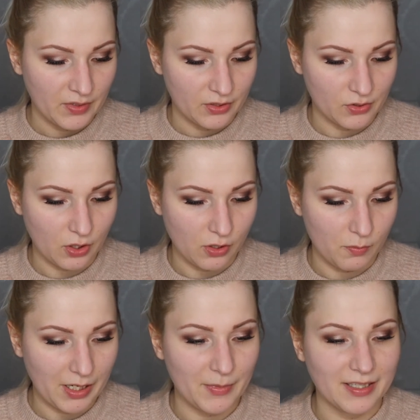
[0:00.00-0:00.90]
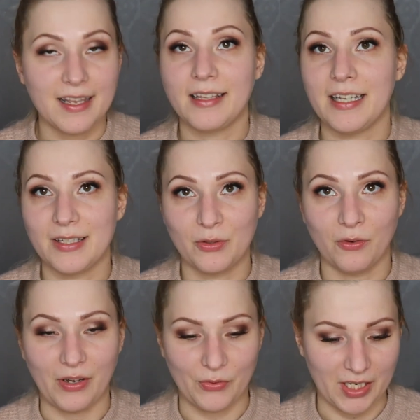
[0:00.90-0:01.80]
So by mixing these
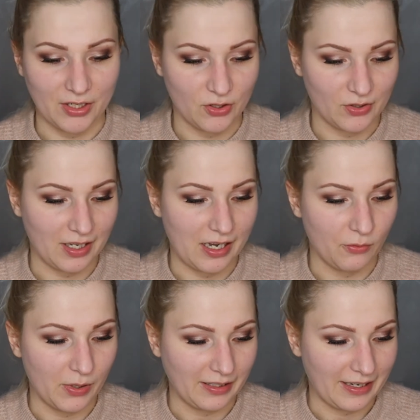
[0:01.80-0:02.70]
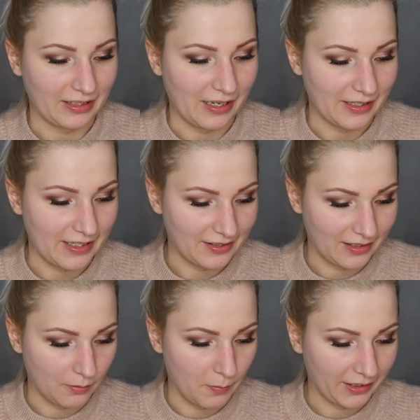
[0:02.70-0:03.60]
two foundations I will get a
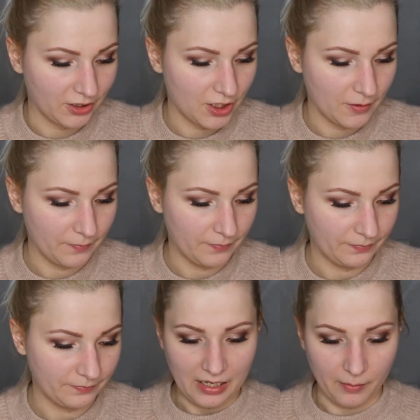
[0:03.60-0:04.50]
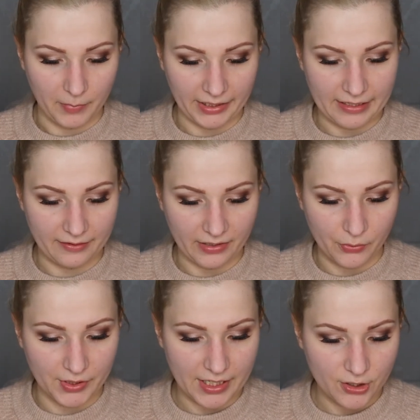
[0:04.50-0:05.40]
decent match. But yeah,
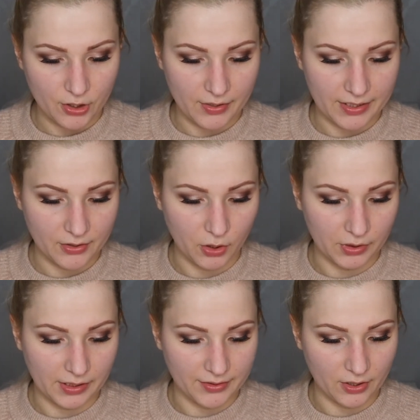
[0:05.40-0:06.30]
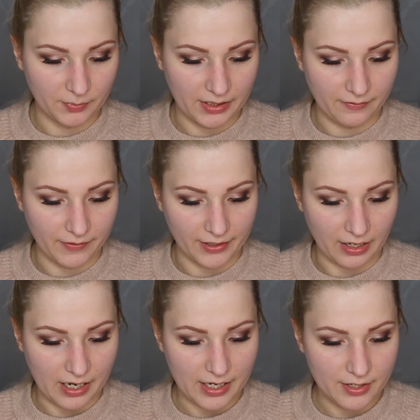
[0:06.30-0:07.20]
foundation is totally something
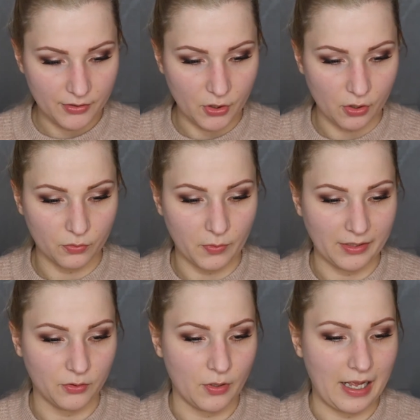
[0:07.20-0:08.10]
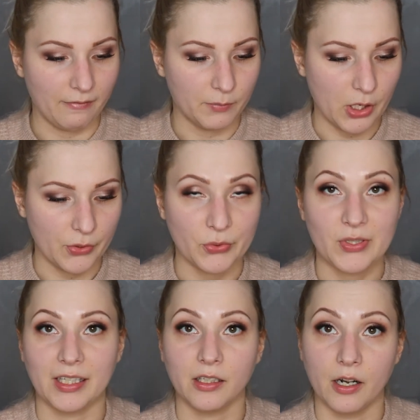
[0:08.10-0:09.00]
where I don't want to have
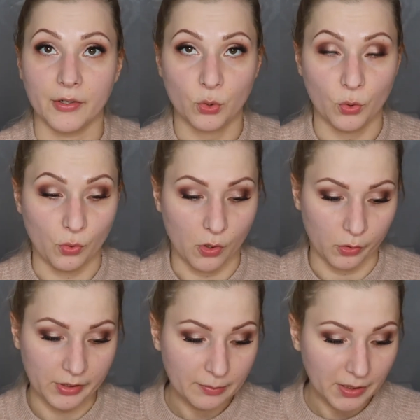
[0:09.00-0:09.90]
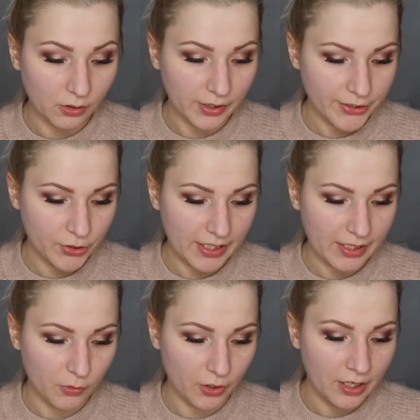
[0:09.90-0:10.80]
products that are too old in my collection
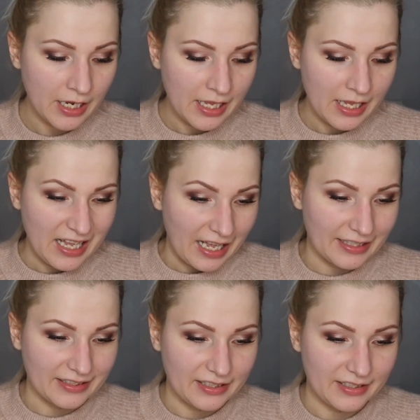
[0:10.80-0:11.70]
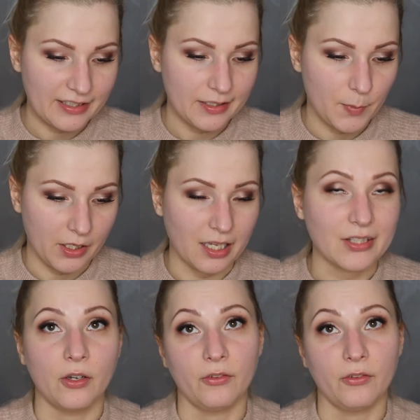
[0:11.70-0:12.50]
anymore, and this is because